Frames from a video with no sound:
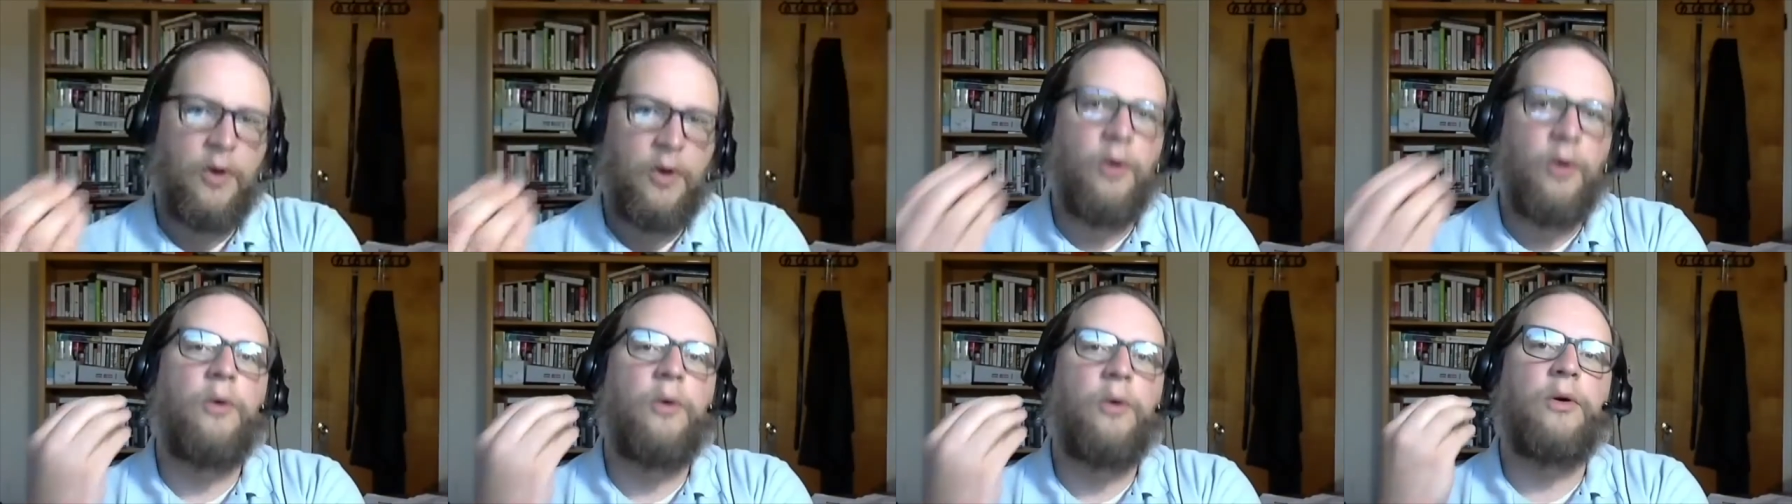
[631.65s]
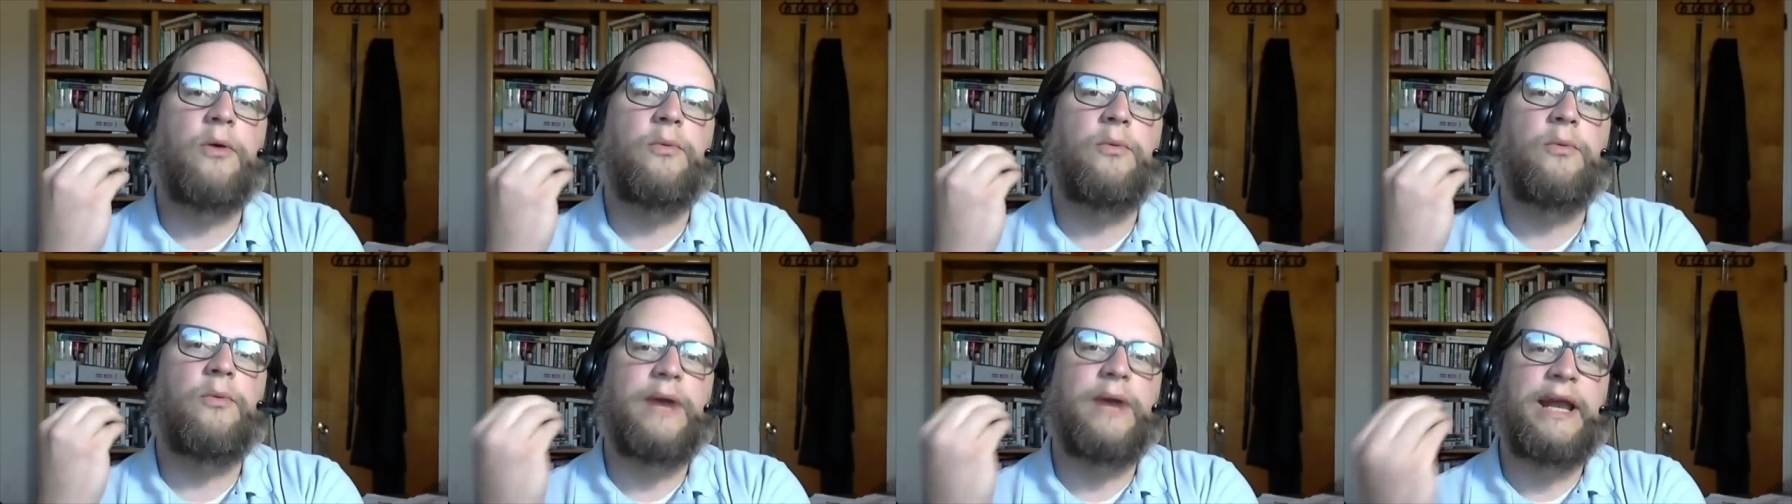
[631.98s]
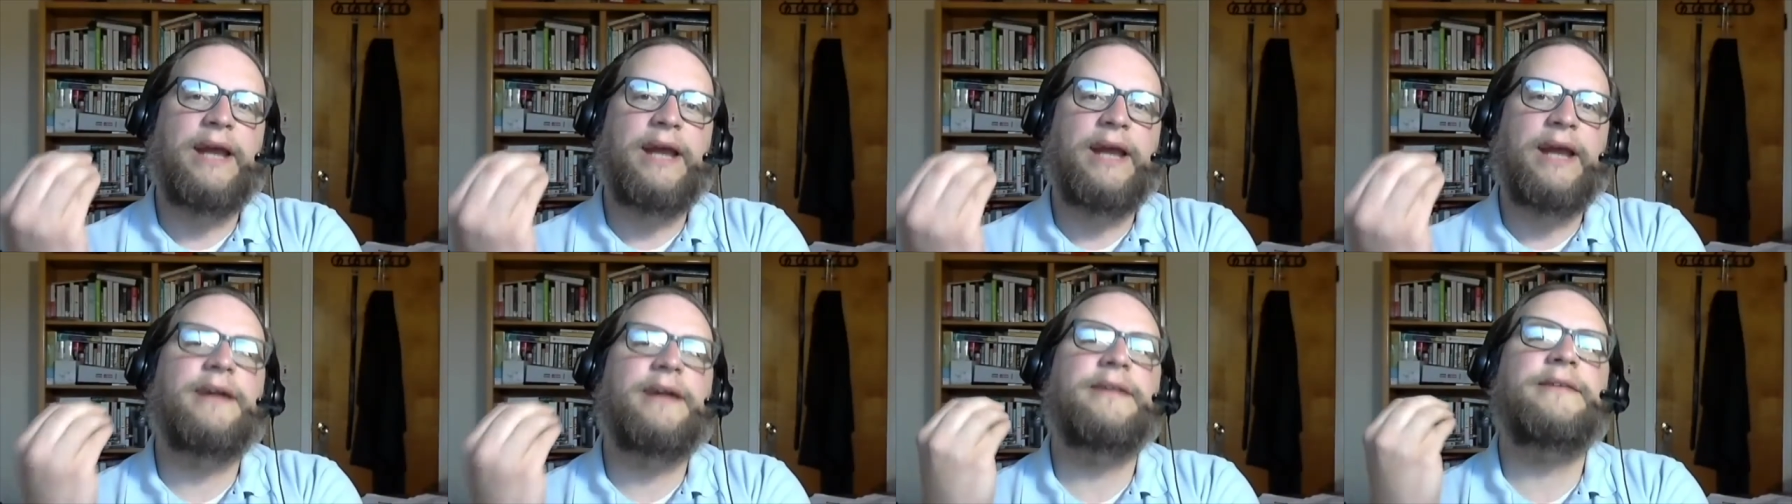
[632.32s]
or
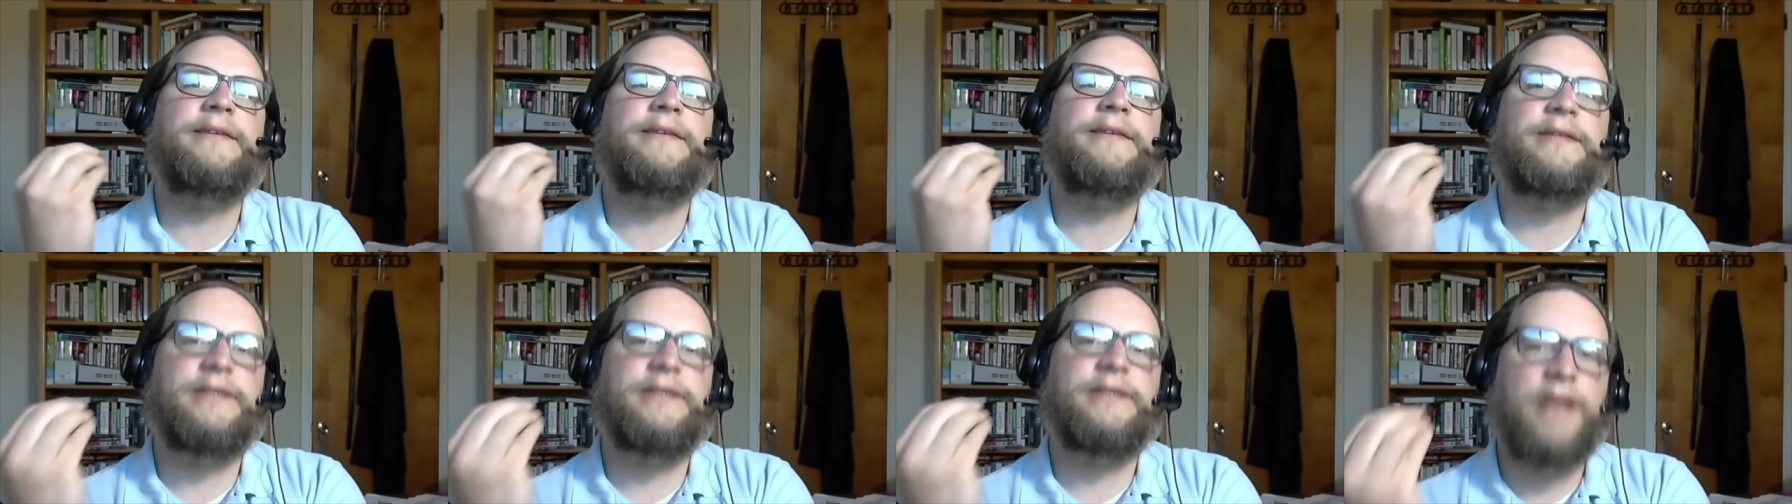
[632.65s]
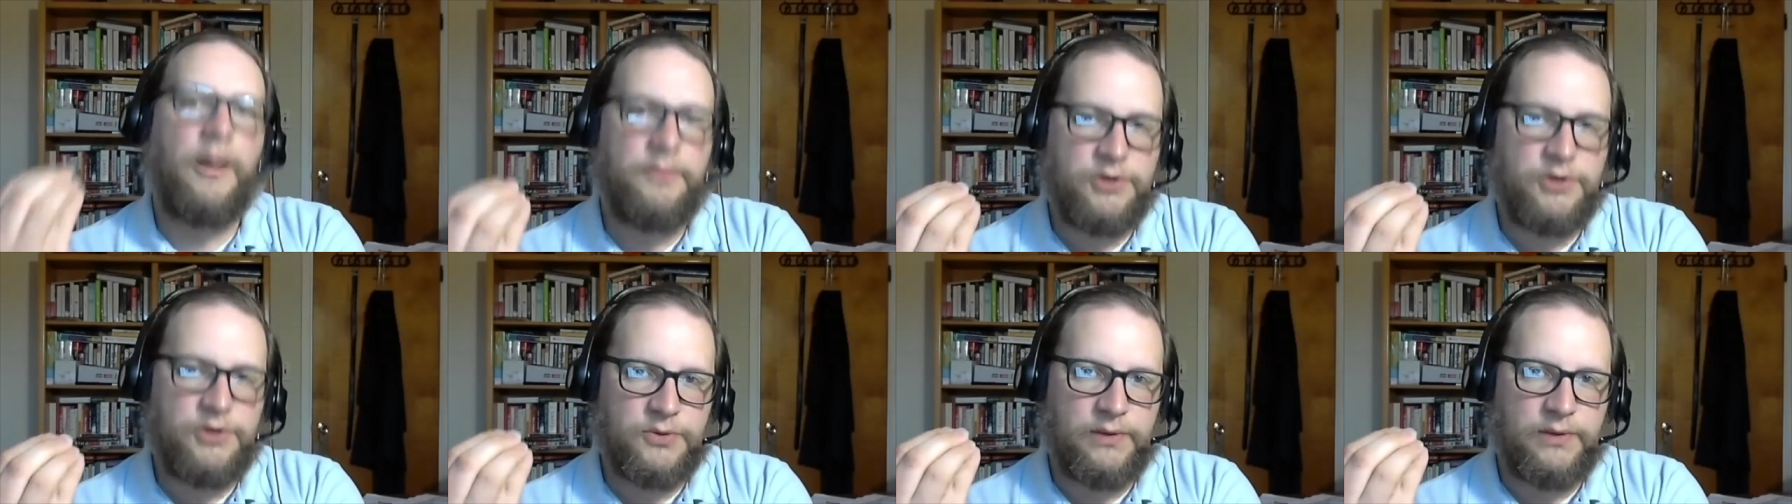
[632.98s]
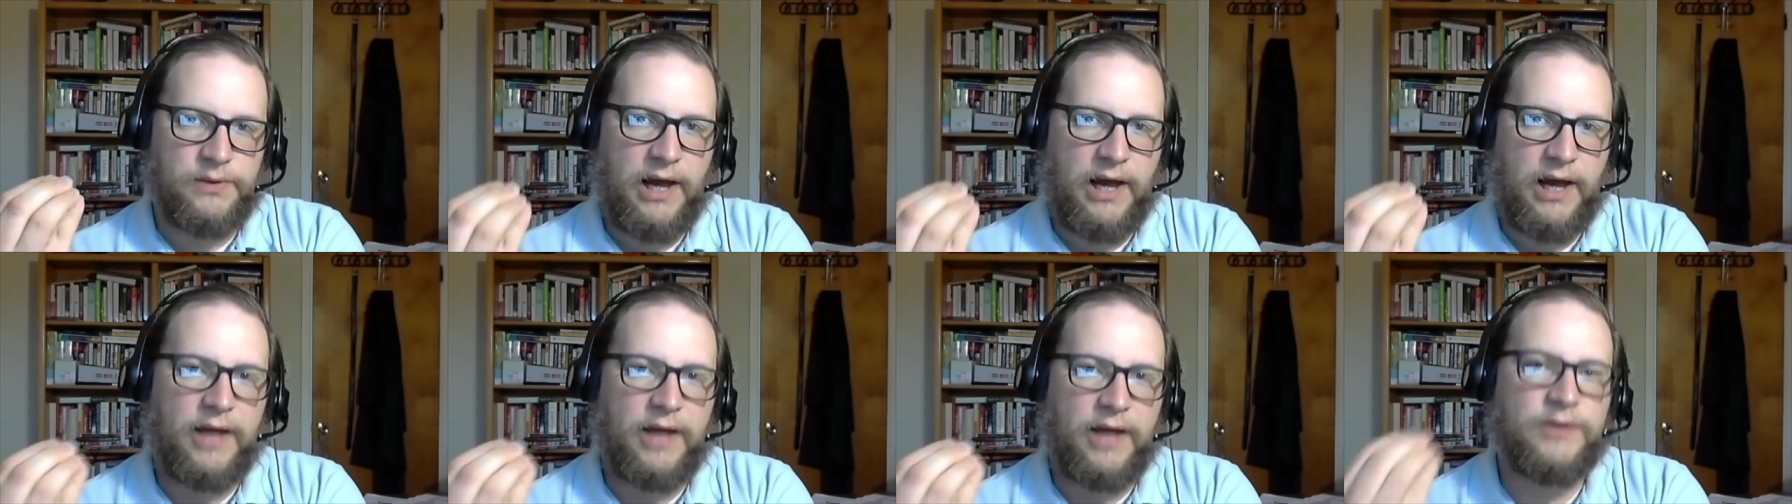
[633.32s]

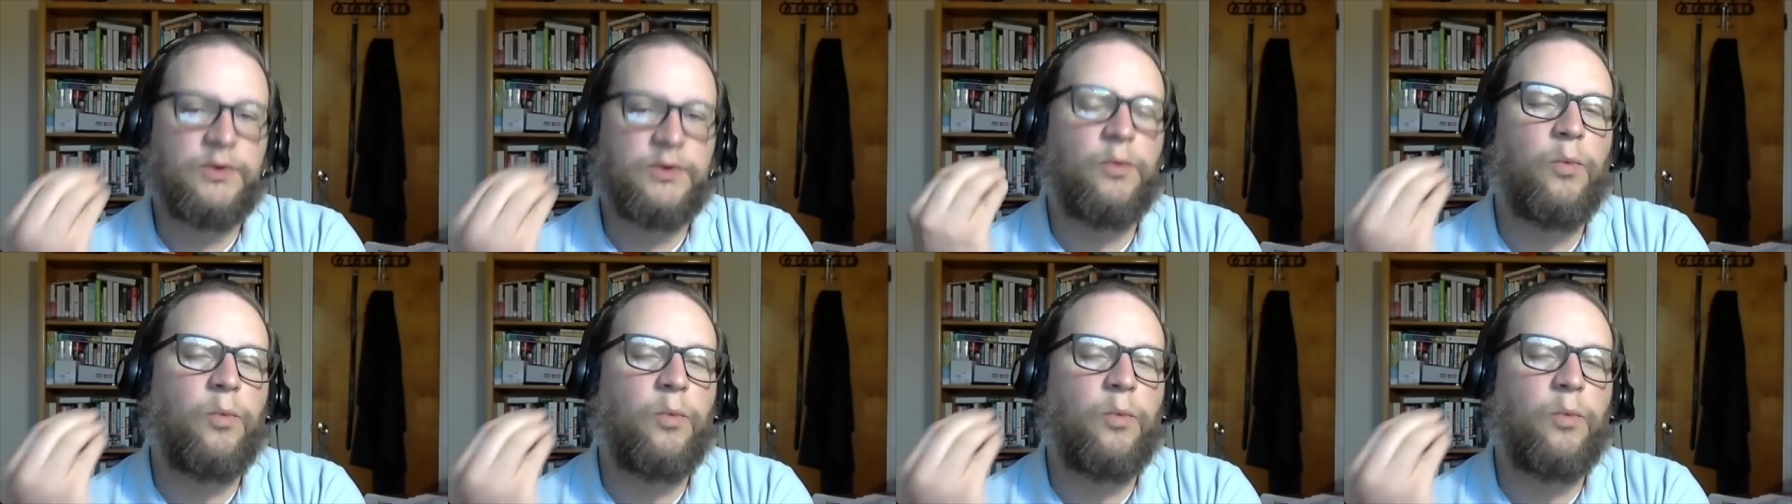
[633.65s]
reconceptualize